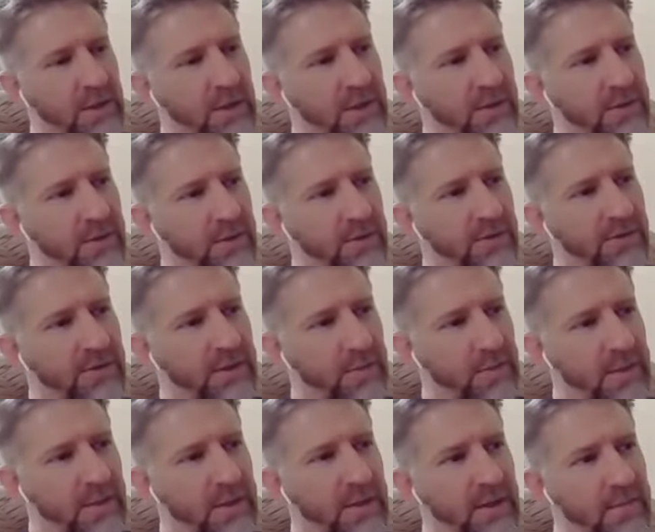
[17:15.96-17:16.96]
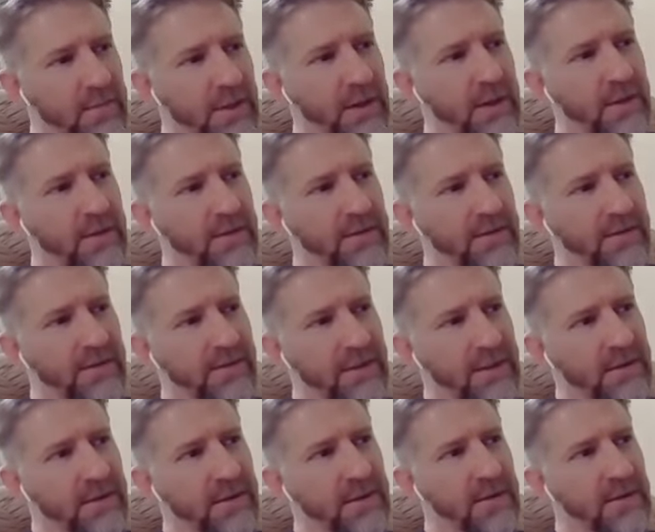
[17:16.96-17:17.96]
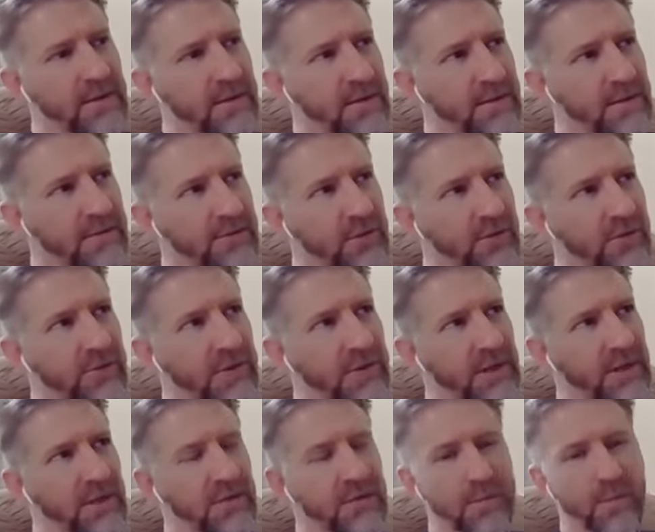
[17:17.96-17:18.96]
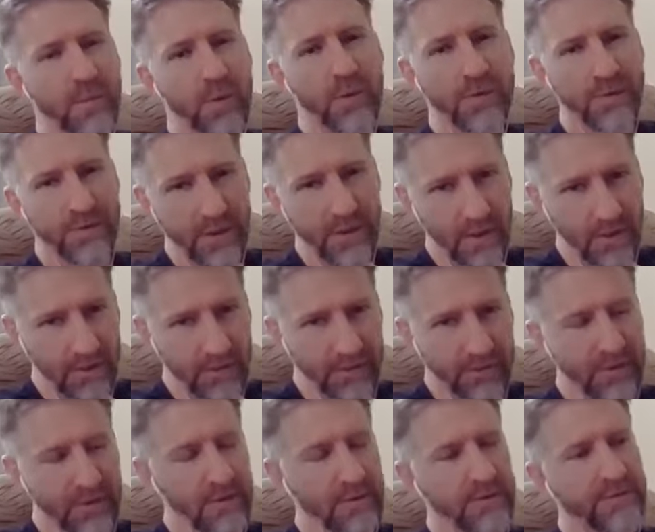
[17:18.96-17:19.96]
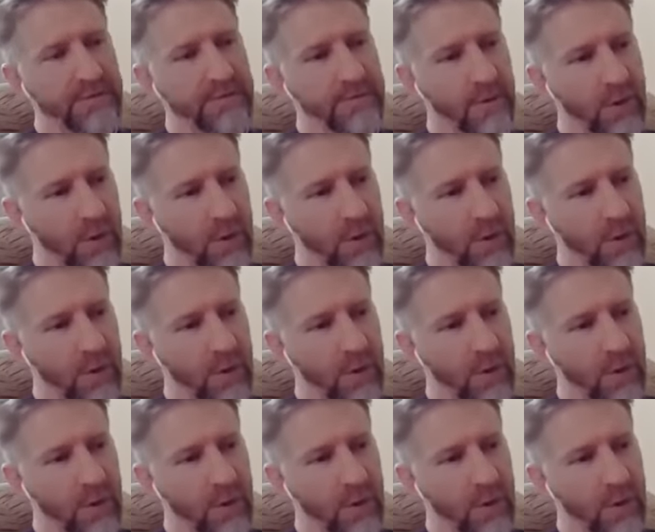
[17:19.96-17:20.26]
there's something about this idea of just exposing ourselves